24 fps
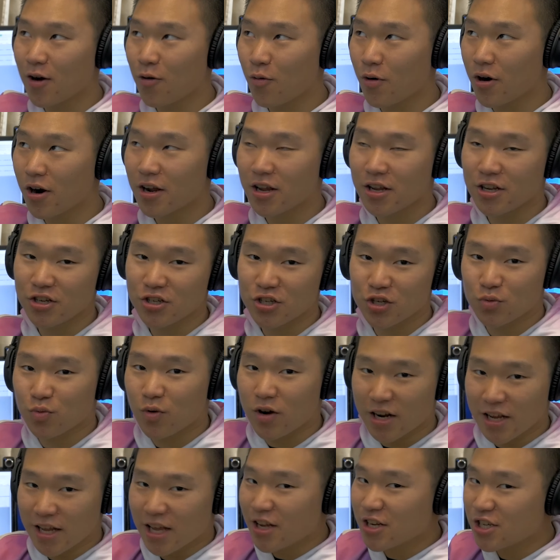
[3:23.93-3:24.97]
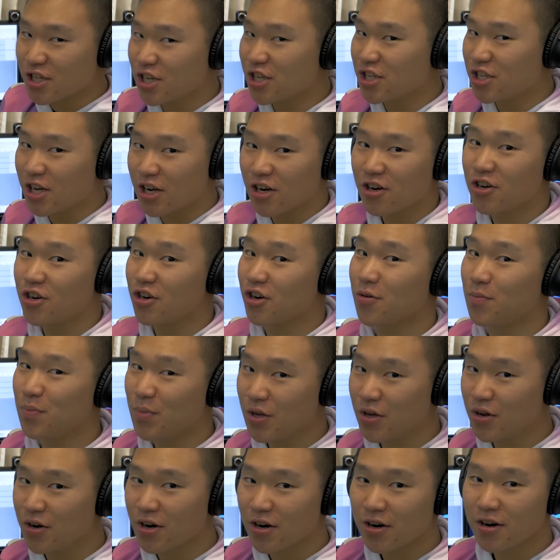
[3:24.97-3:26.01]
work and you just want to get shit done on your
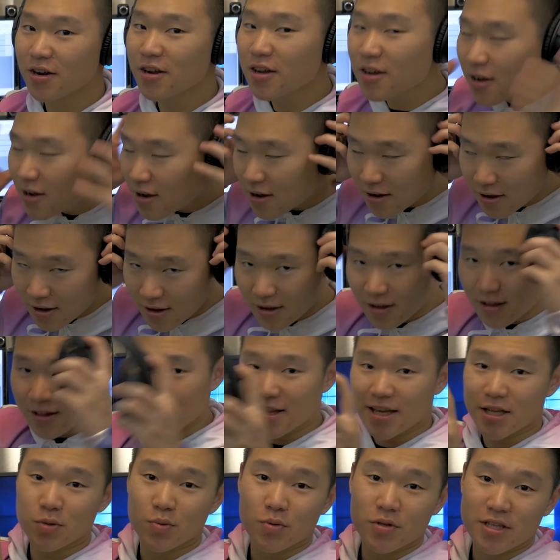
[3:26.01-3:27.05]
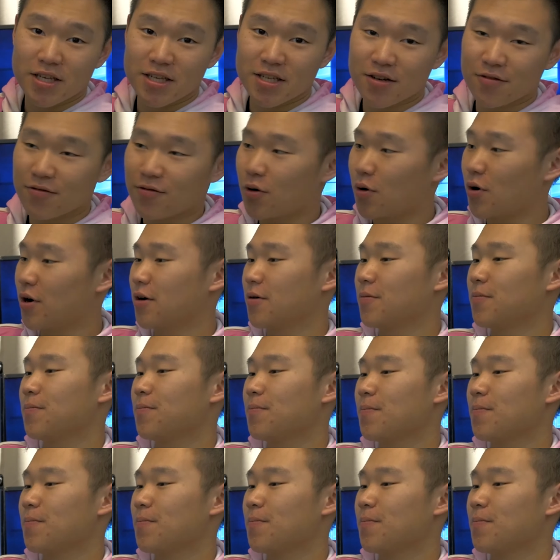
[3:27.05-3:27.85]
computer. That's what these are for.